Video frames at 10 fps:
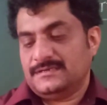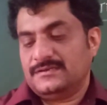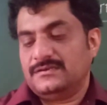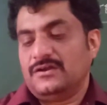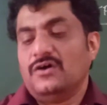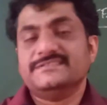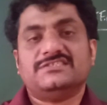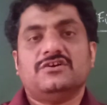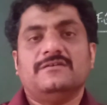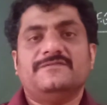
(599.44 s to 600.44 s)

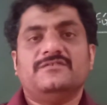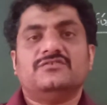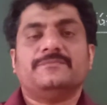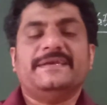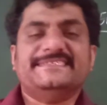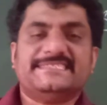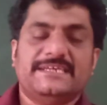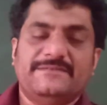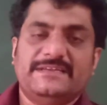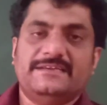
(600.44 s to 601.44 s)
loss of rupees
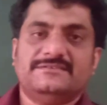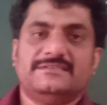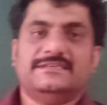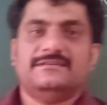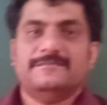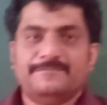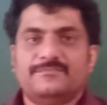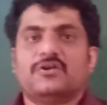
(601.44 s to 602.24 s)
700,